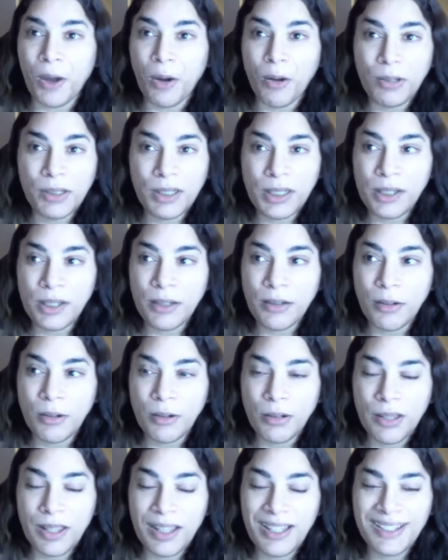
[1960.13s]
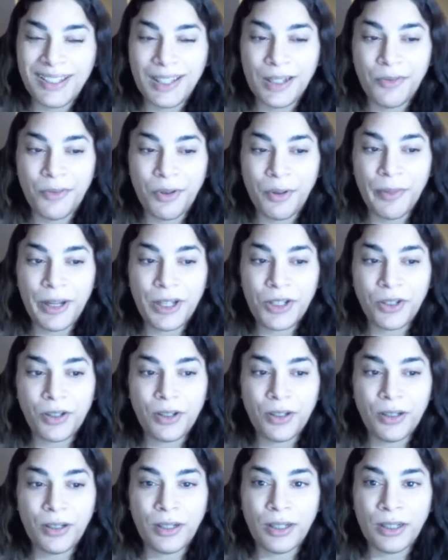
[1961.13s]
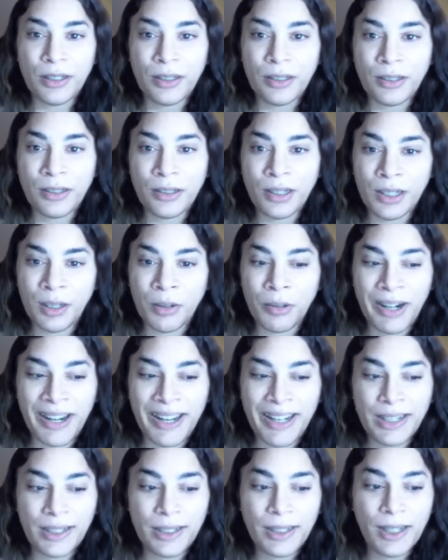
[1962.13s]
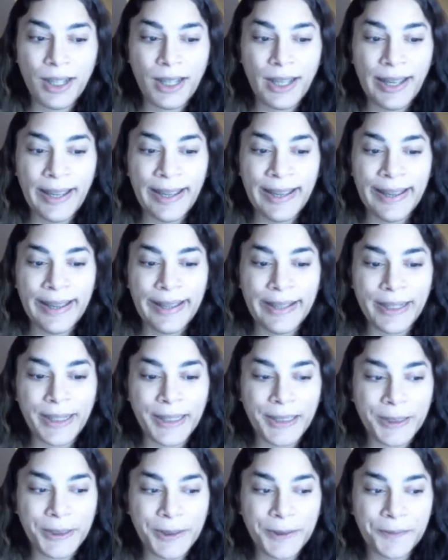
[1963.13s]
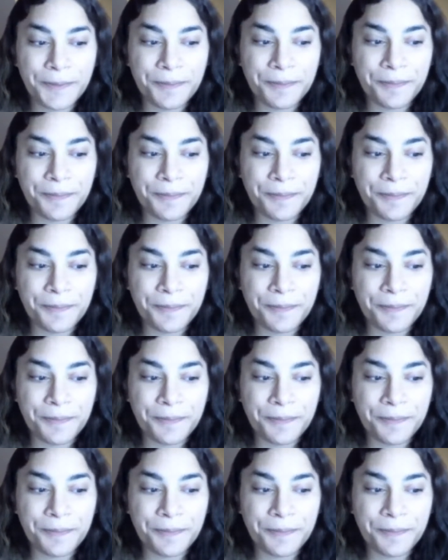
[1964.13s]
all this information at our hand, and